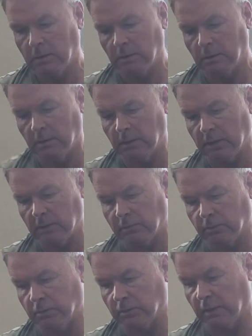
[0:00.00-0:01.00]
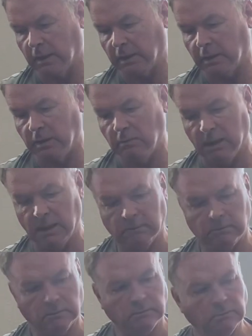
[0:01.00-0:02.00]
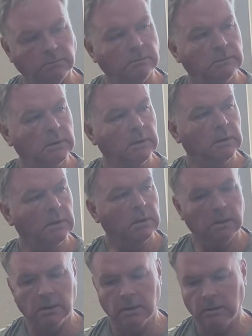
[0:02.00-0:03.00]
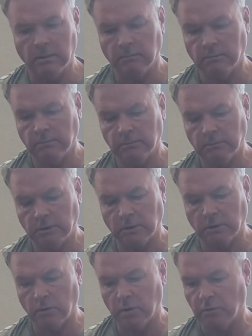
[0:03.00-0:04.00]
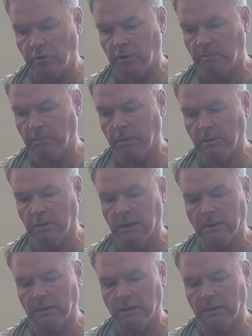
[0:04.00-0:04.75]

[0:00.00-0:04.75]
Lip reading: and that's just like new now. Look at the workmanship on that.